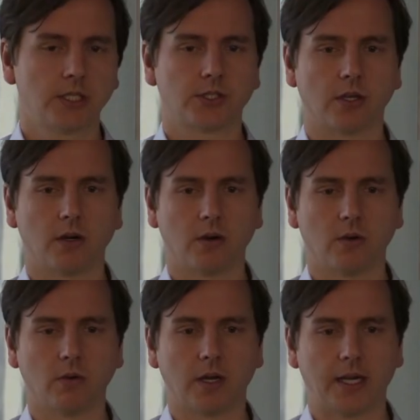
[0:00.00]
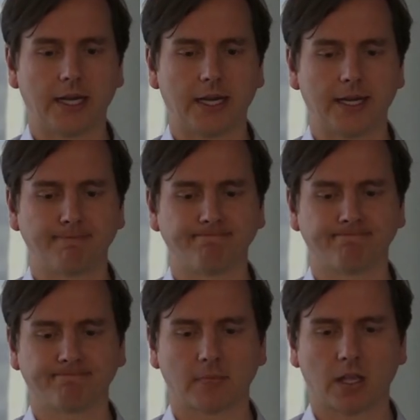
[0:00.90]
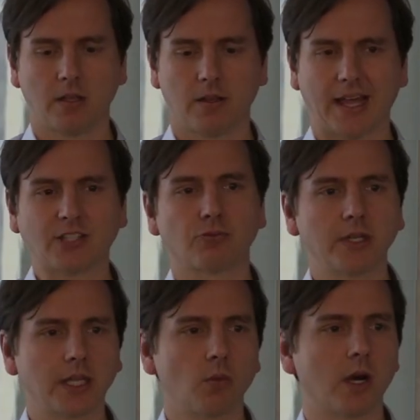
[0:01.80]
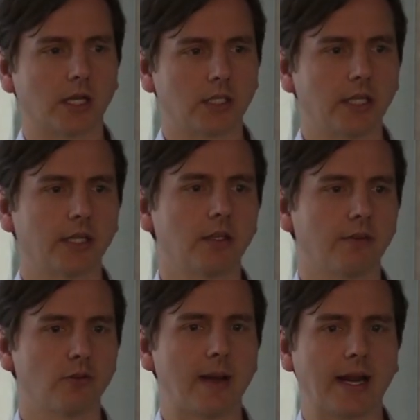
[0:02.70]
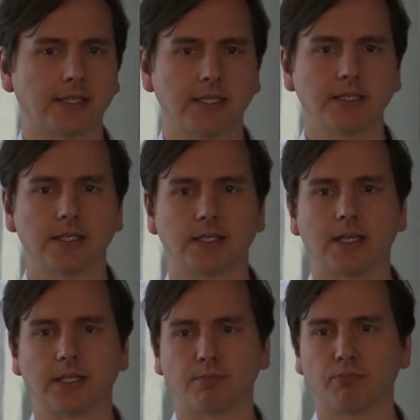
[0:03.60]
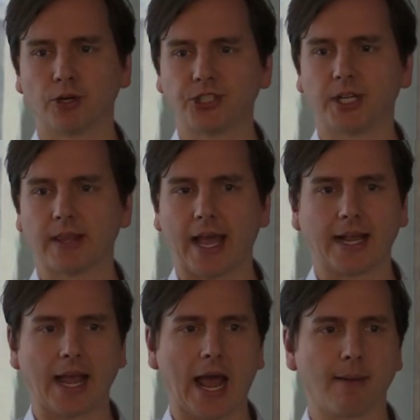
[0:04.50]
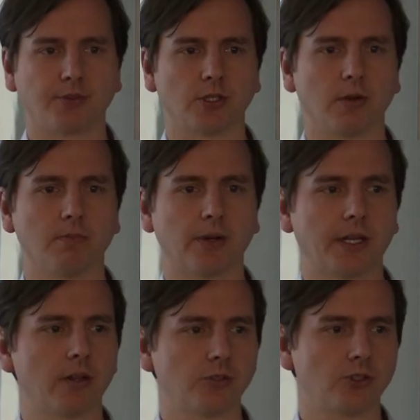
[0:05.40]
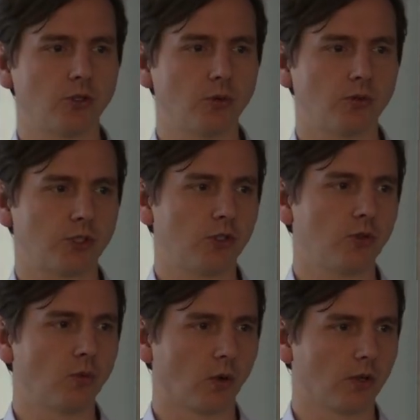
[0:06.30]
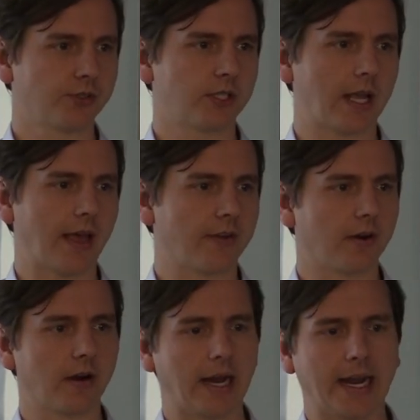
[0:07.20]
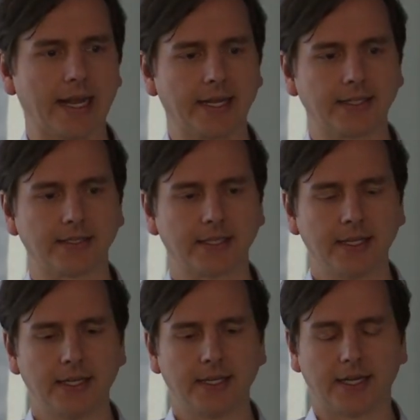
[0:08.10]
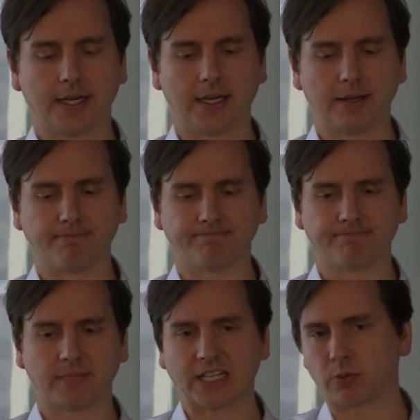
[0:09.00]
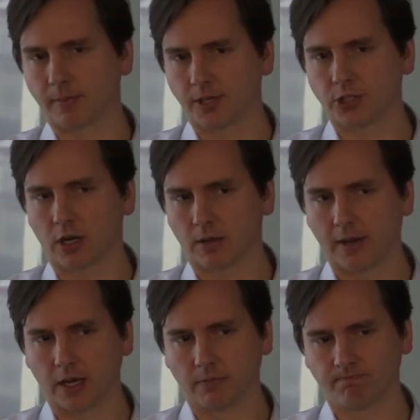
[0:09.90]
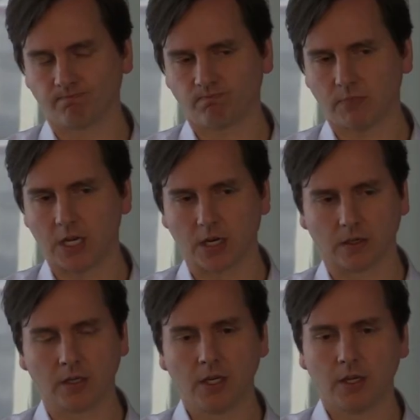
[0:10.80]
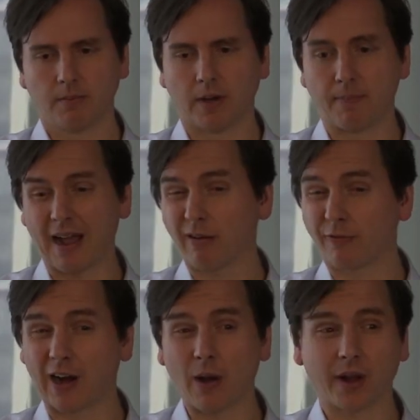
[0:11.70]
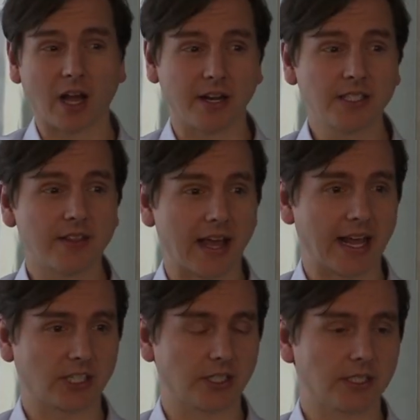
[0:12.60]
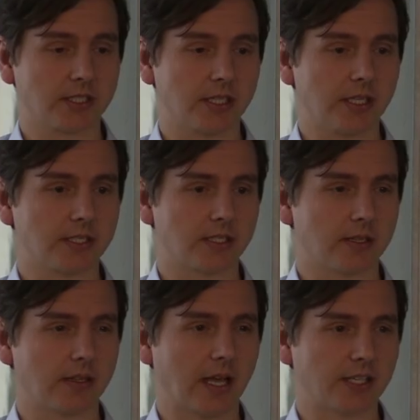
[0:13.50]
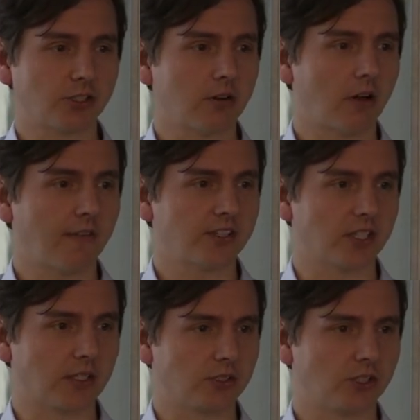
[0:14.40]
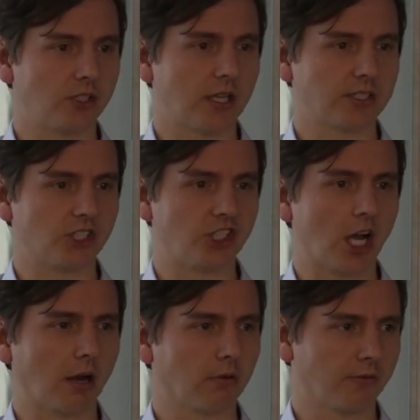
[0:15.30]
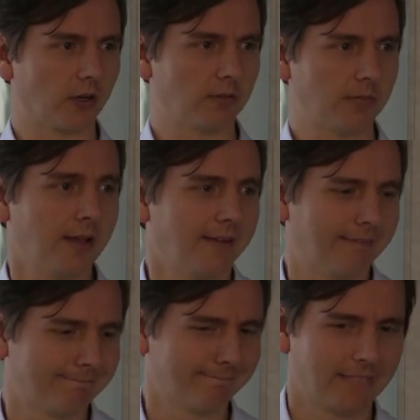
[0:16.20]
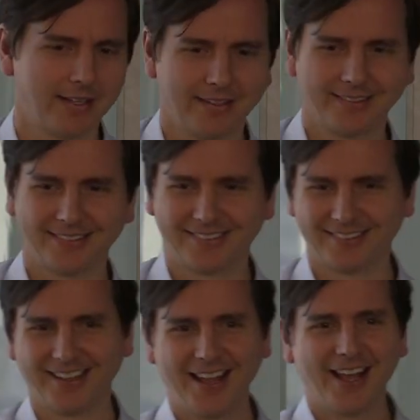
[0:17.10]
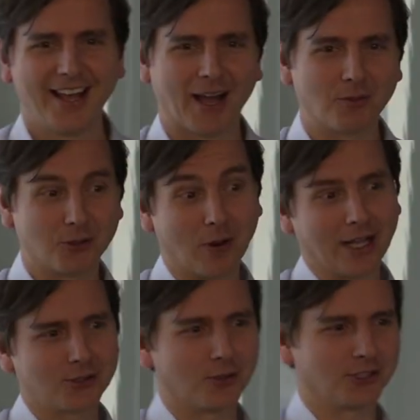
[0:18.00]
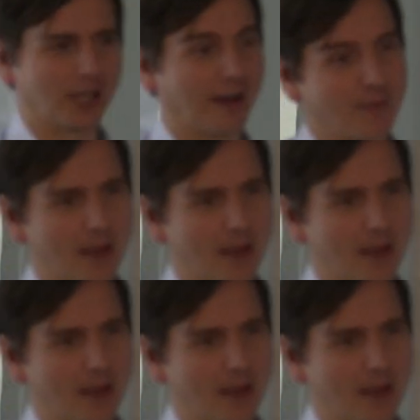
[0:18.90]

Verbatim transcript: So um, that's really what clinical informatics is, is, is bridging that gap. So bringing those two, two worlds together, and um, that's what I'm going to talk about here. My background for how I got into that actually is, is I started off as a, as a geographer. I went to grad school in geography. I have a